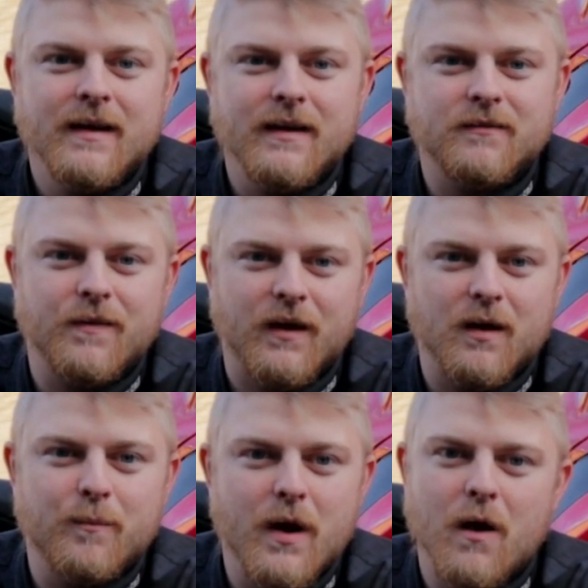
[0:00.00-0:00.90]
is the
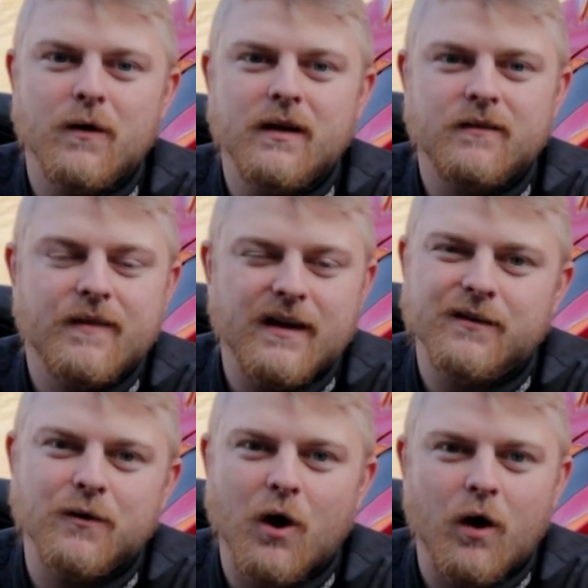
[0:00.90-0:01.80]
components that
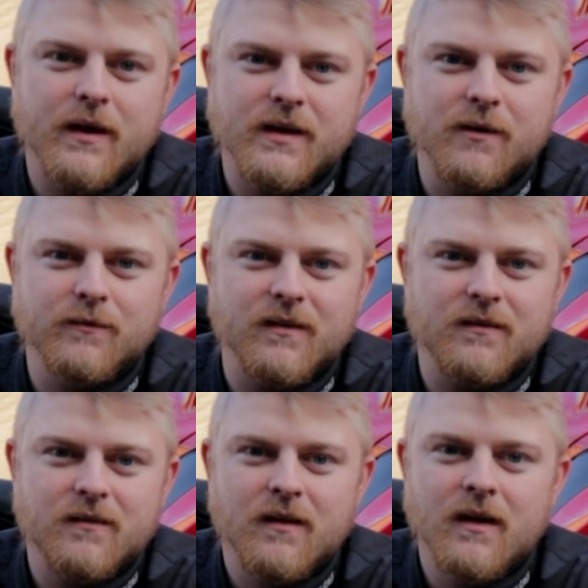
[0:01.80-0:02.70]
Ducati uses.